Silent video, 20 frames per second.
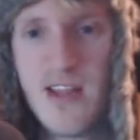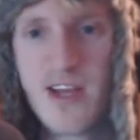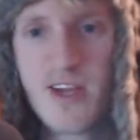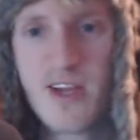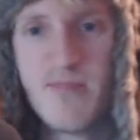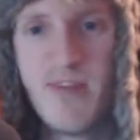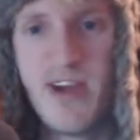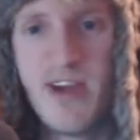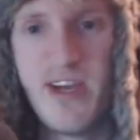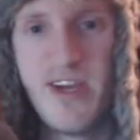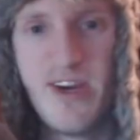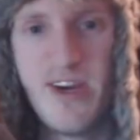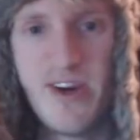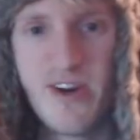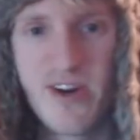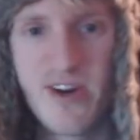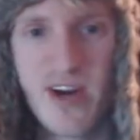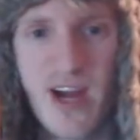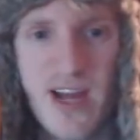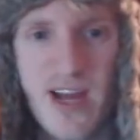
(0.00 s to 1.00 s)
like you may
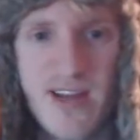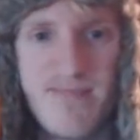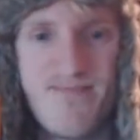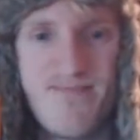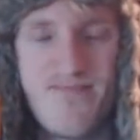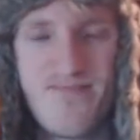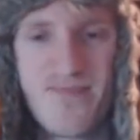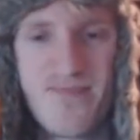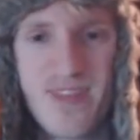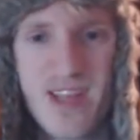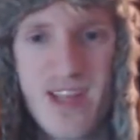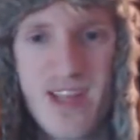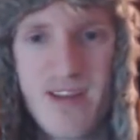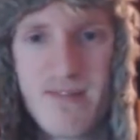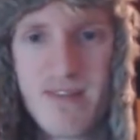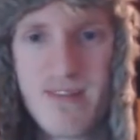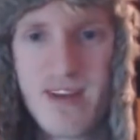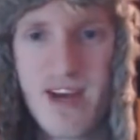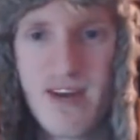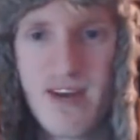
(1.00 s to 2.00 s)
hear, I
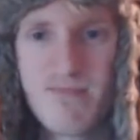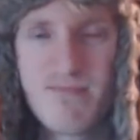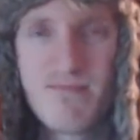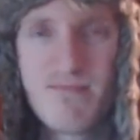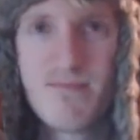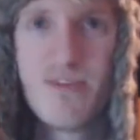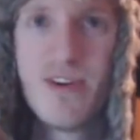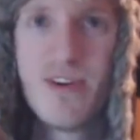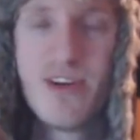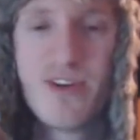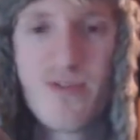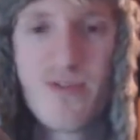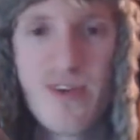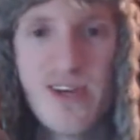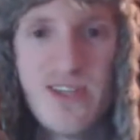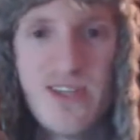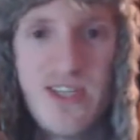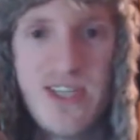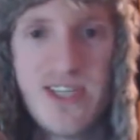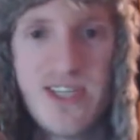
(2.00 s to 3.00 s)
got pretty
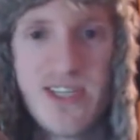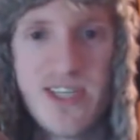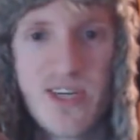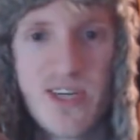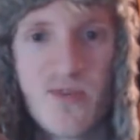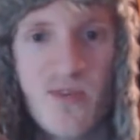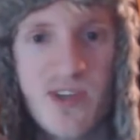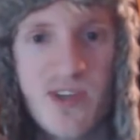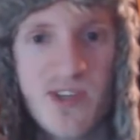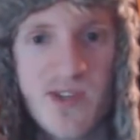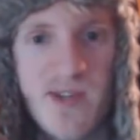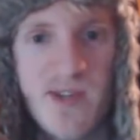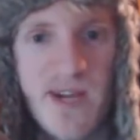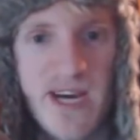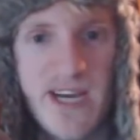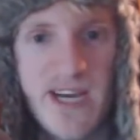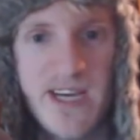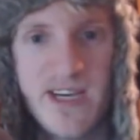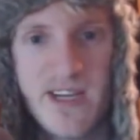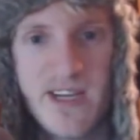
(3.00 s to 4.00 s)
crazy sick Wednesday
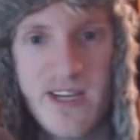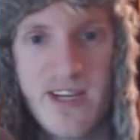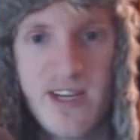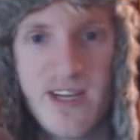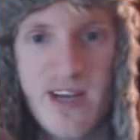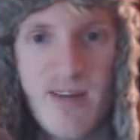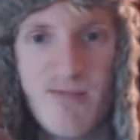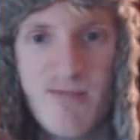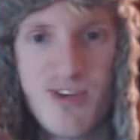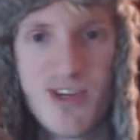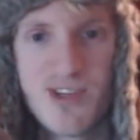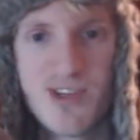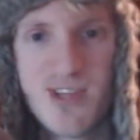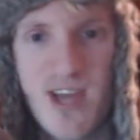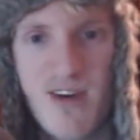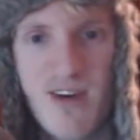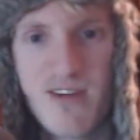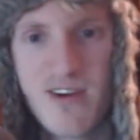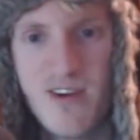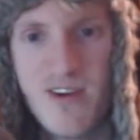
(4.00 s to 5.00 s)
night, and I'm just
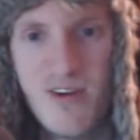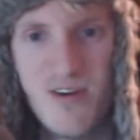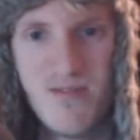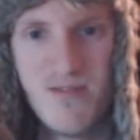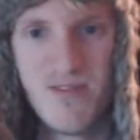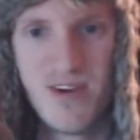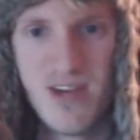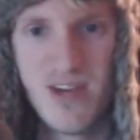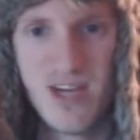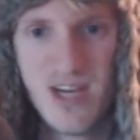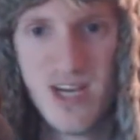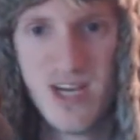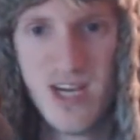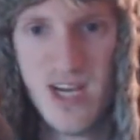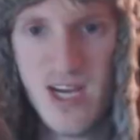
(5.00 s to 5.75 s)
now getting over it.